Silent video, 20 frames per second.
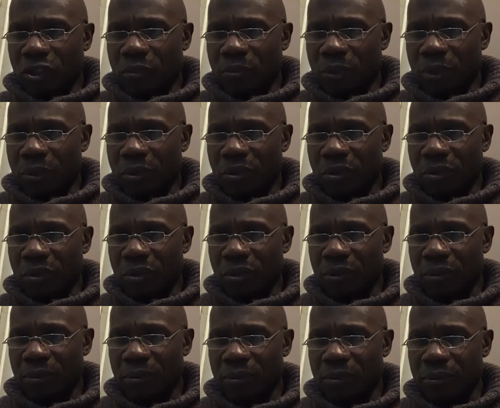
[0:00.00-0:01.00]
us both,
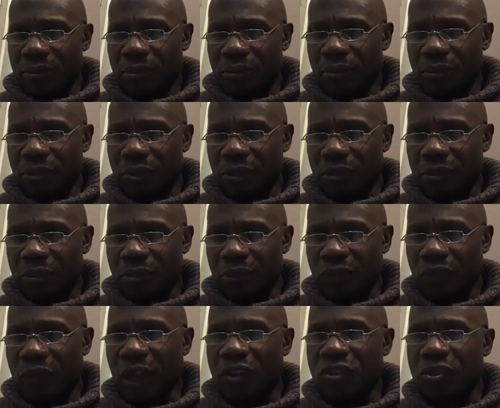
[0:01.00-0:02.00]

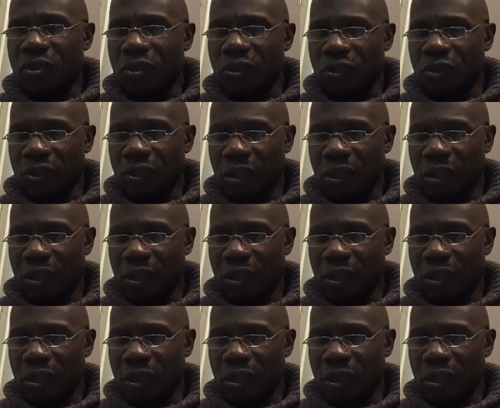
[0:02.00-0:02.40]
fractured the